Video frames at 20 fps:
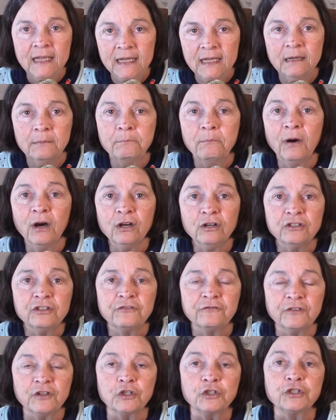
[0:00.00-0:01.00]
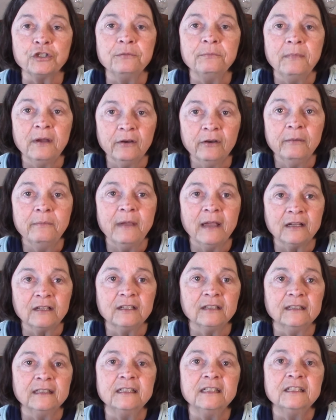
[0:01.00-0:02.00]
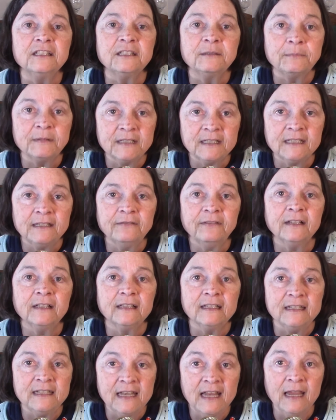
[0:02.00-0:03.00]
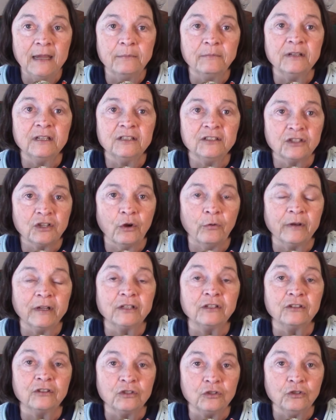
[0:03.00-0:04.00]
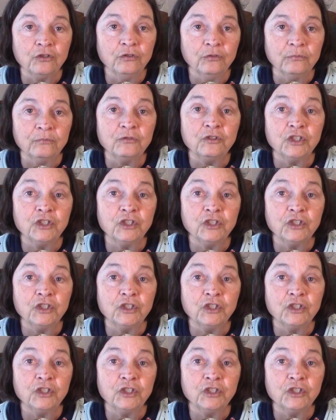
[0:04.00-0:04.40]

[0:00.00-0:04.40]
In Mark's version, Mary Magdalene is specifically named as going to the tomb